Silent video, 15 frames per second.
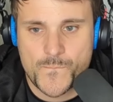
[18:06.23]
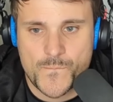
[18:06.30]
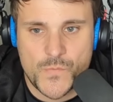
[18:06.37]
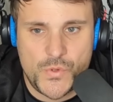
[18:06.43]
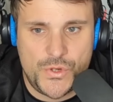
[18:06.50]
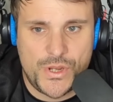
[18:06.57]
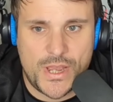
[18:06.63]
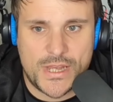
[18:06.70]

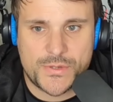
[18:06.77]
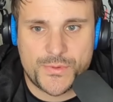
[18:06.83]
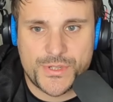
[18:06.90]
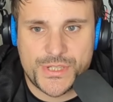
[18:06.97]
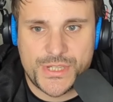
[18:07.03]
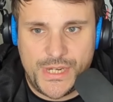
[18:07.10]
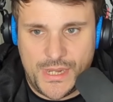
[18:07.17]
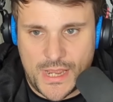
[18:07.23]
Do you guys want to
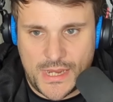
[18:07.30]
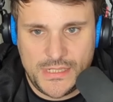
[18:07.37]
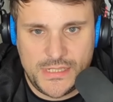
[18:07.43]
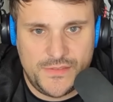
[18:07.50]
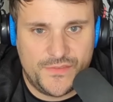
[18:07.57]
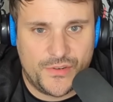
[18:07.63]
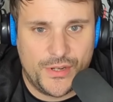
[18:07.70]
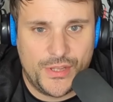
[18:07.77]
see
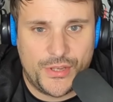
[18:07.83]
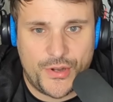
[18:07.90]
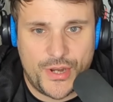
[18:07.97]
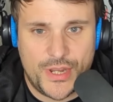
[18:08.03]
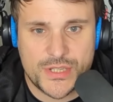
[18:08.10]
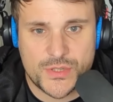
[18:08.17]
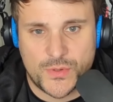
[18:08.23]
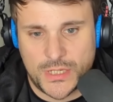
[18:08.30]
1943
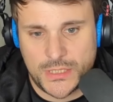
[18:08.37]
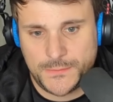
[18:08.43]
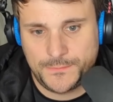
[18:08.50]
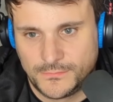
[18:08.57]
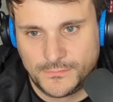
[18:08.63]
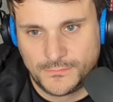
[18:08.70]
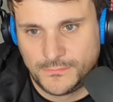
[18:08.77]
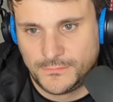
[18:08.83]
as well?
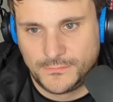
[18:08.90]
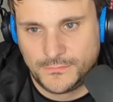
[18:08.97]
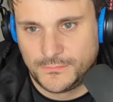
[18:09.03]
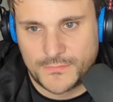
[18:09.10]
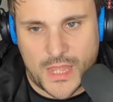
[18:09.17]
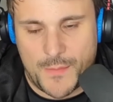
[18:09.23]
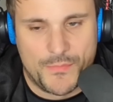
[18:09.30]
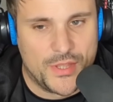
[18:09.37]

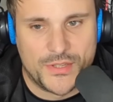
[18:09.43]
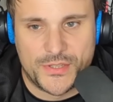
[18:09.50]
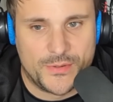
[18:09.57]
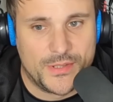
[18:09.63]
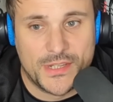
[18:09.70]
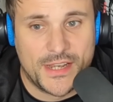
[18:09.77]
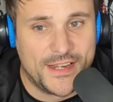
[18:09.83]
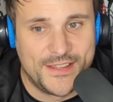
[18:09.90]
I'm not doing
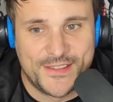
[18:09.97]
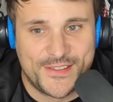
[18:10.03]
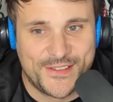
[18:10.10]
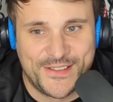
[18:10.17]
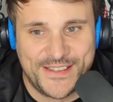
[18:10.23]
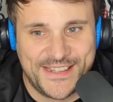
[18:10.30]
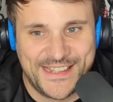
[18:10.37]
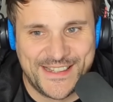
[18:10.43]

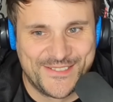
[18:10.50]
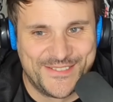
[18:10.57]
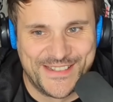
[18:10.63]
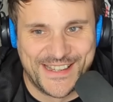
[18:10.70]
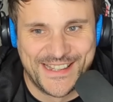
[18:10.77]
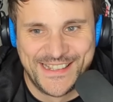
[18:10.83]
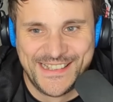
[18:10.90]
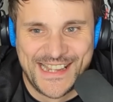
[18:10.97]
1930.
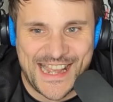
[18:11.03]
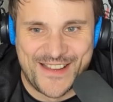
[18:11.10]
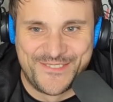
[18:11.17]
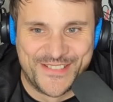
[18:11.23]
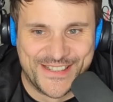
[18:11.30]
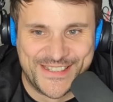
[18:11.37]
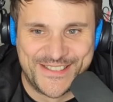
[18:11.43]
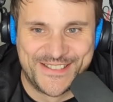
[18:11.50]
I'm
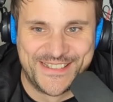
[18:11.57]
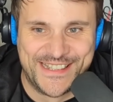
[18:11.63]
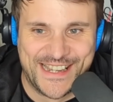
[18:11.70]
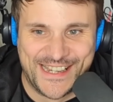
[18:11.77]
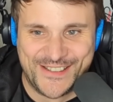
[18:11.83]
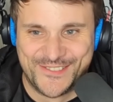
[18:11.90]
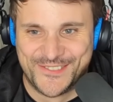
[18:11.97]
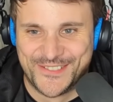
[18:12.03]
not doing
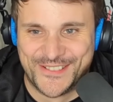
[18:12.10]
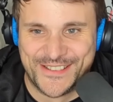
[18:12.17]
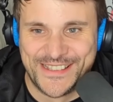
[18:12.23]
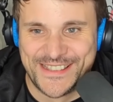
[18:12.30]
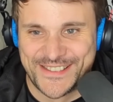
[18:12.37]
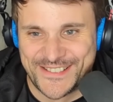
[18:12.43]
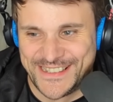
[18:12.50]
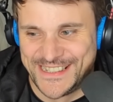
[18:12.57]

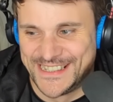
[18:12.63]
1943.